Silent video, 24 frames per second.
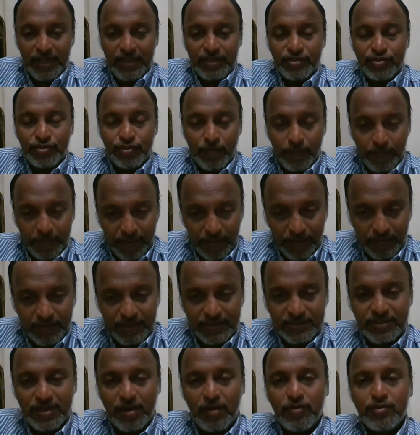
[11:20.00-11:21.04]
Jupiter
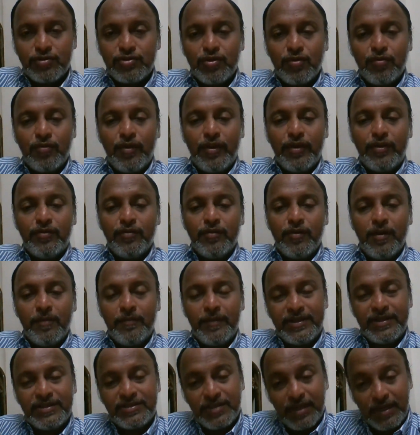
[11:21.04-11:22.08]
Dasha also going to come
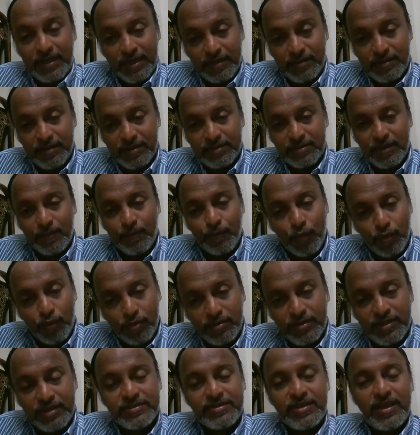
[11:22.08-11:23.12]
and Saturn Dasha, both
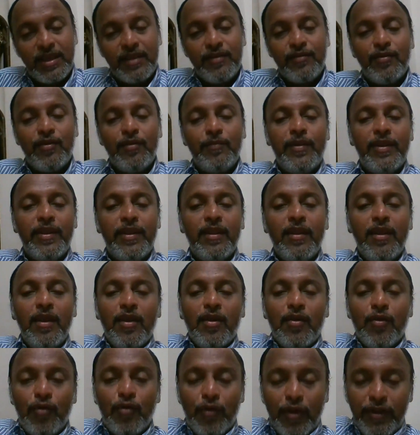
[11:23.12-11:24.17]
Dasha you will be
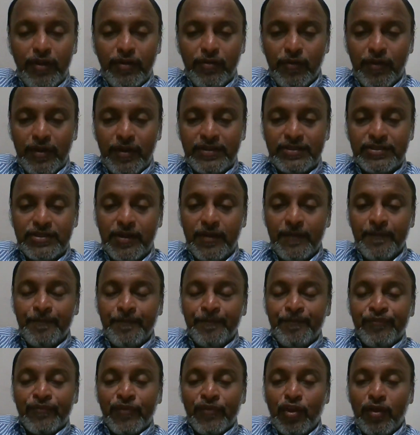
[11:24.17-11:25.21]
going to enjoy.
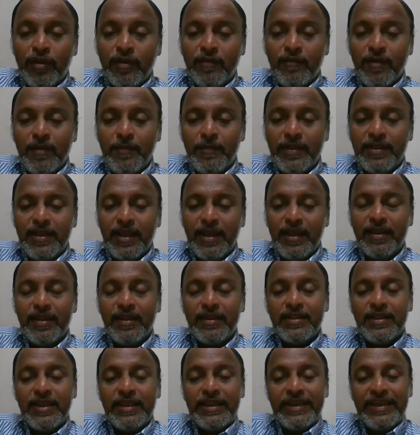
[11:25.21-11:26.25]
So it will be there in
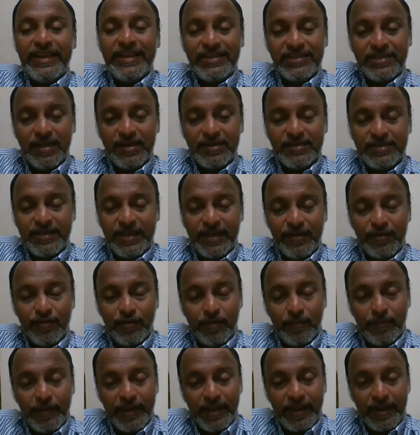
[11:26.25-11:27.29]
the initial stage, you will
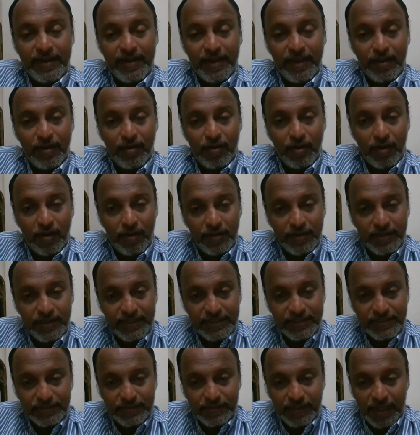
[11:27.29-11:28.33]
be getting all
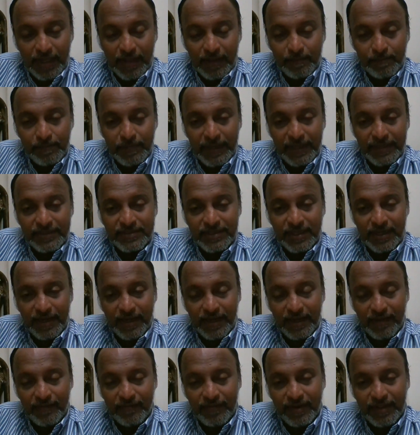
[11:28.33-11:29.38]
this pleasure
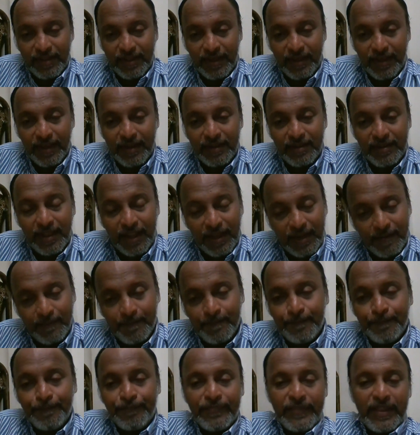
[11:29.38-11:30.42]
and everything, and then
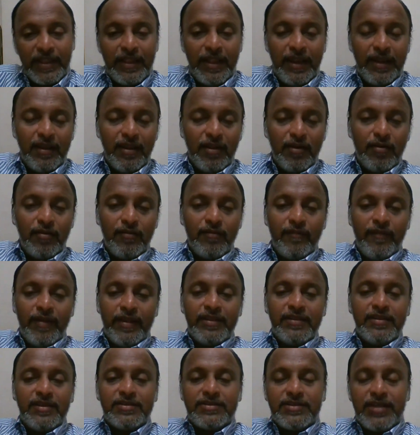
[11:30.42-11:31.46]
later on when
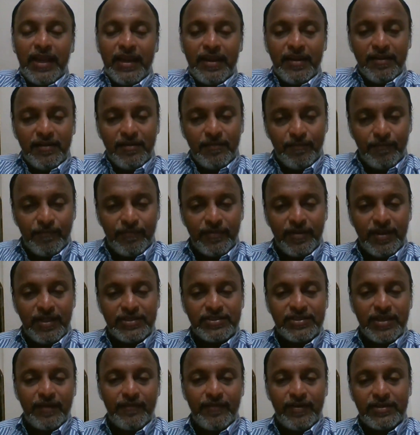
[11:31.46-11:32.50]
the Saturn
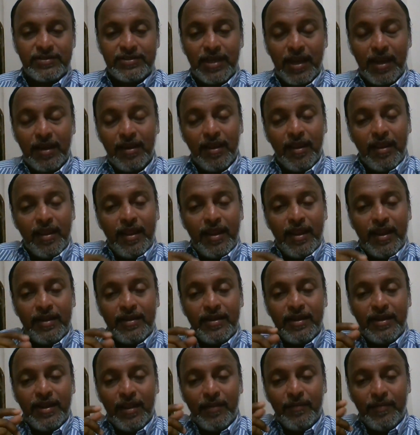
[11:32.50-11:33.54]
Dasha will start, at the
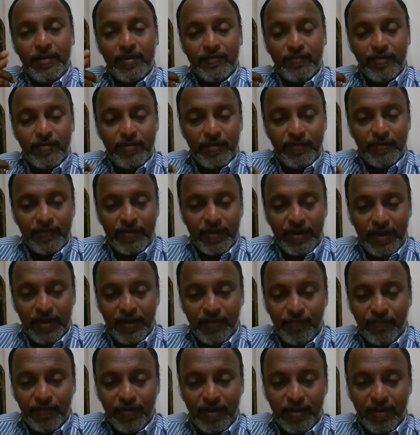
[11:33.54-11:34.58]
time it will be very
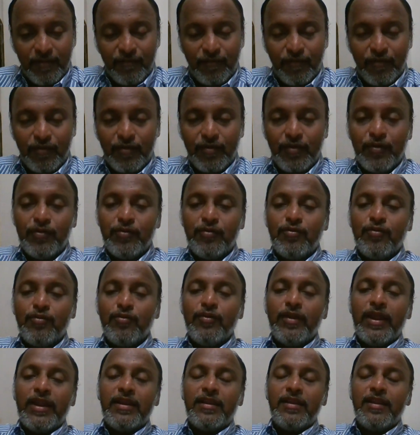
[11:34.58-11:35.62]
difficult for you to
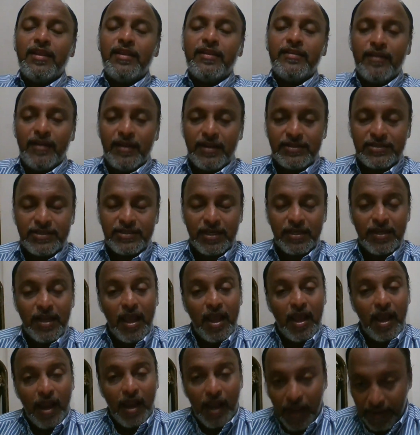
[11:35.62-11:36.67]
get this result
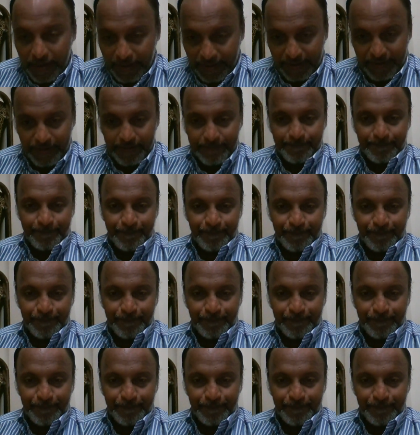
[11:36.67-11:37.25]
again.